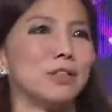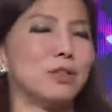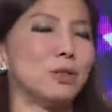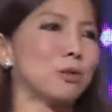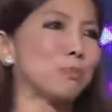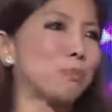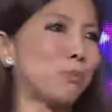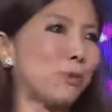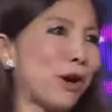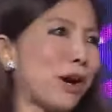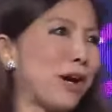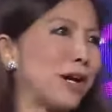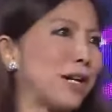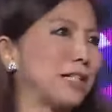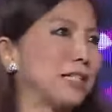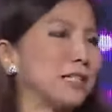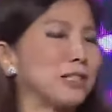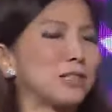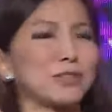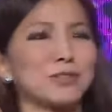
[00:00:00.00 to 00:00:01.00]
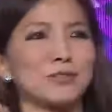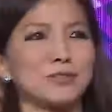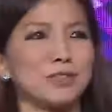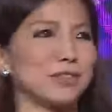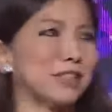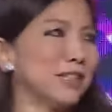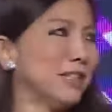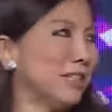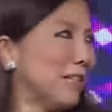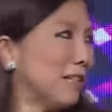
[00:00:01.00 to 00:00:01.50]
lower price or
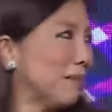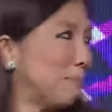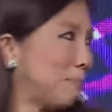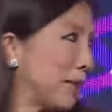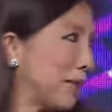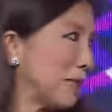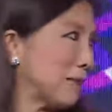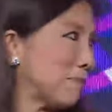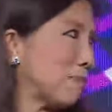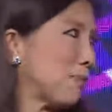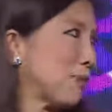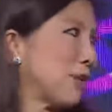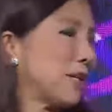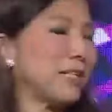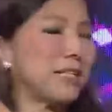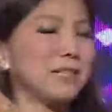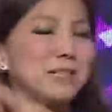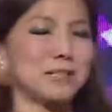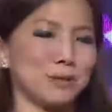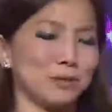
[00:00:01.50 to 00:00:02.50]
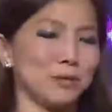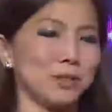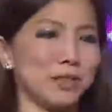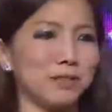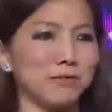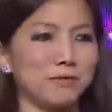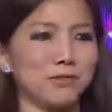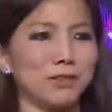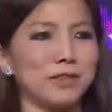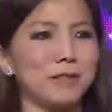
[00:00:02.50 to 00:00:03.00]
a, a better price or
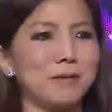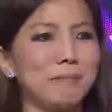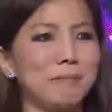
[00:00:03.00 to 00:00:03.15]
whatever.